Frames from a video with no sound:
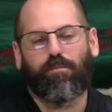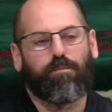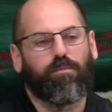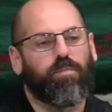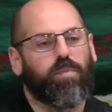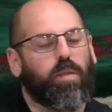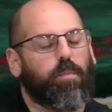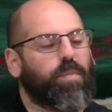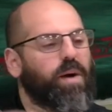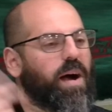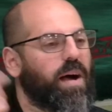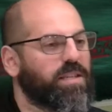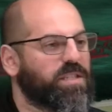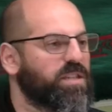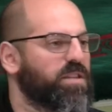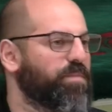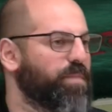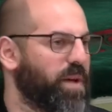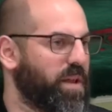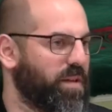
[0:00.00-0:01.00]
the
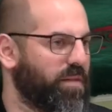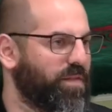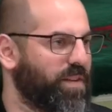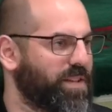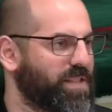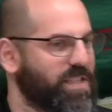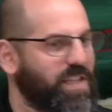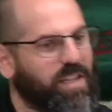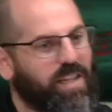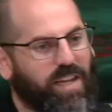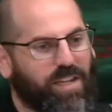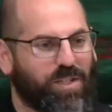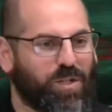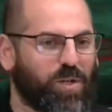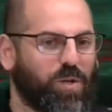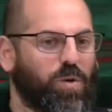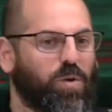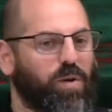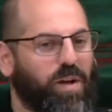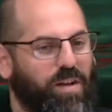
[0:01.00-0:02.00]
positive benefits. They like to
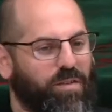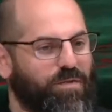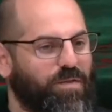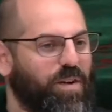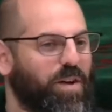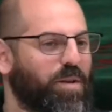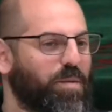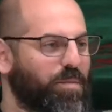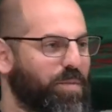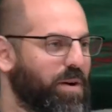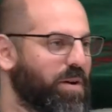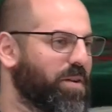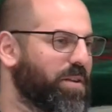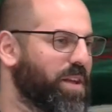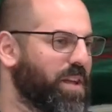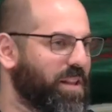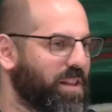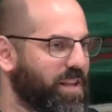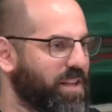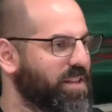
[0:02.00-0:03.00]
go have fun, party,
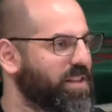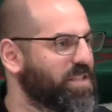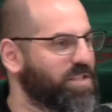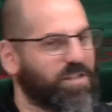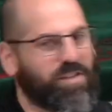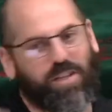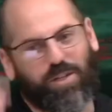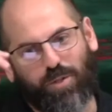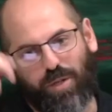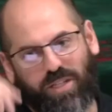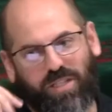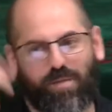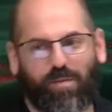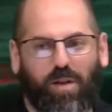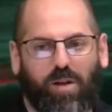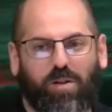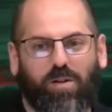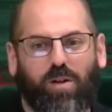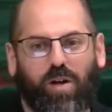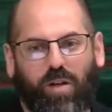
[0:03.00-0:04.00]
and like this, and they drink some
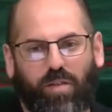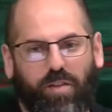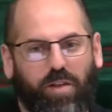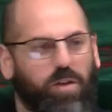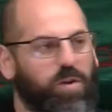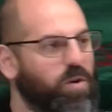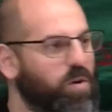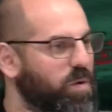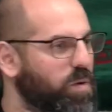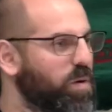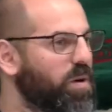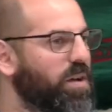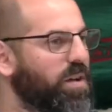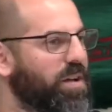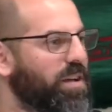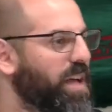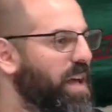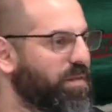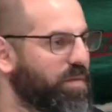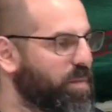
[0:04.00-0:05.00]
alcohol and they go
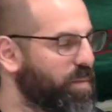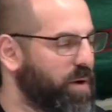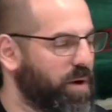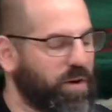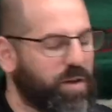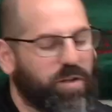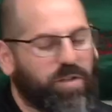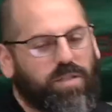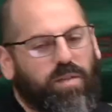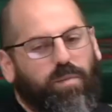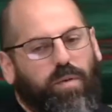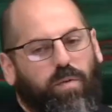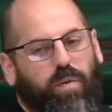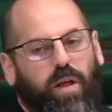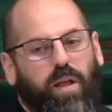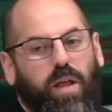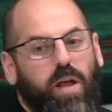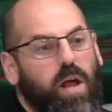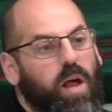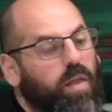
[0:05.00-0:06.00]
have a party or something, right?
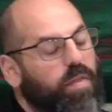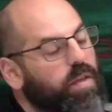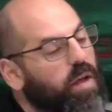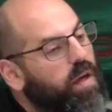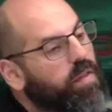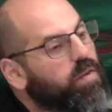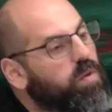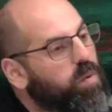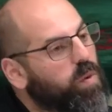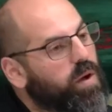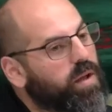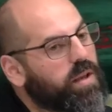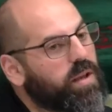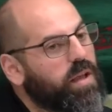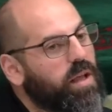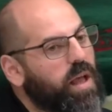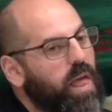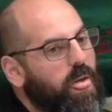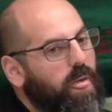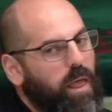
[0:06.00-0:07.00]
The other one
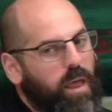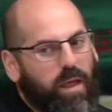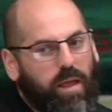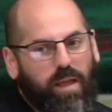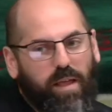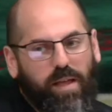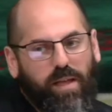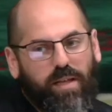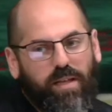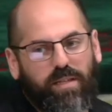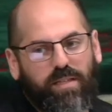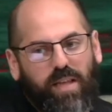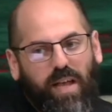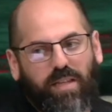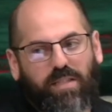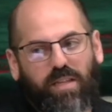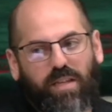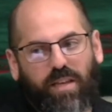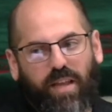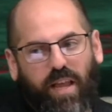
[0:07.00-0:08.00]
is as
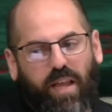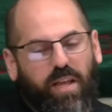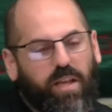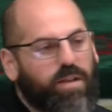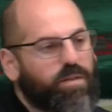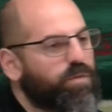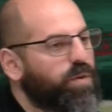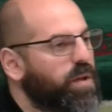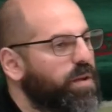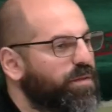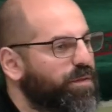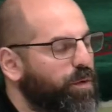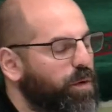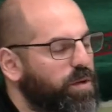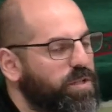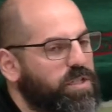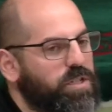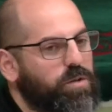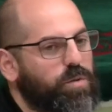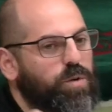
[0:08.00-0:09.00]
a negative
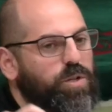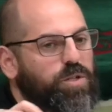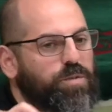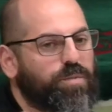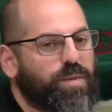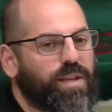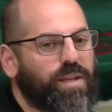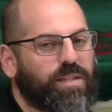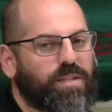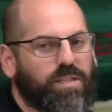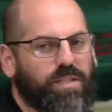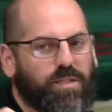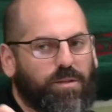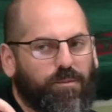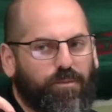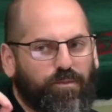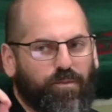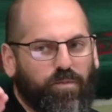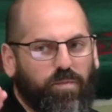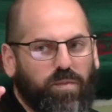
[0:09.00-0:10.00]
reinforcer, which means
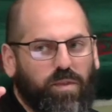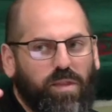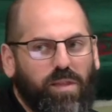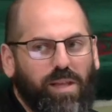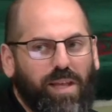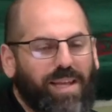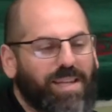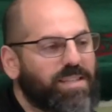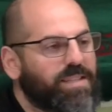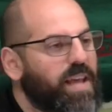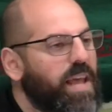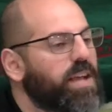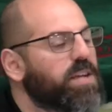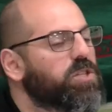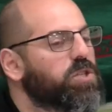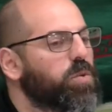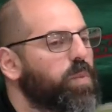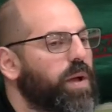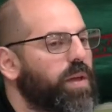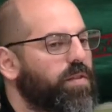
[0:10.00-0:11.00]
it takes
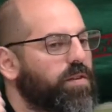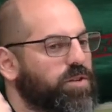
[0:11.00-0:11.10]
away their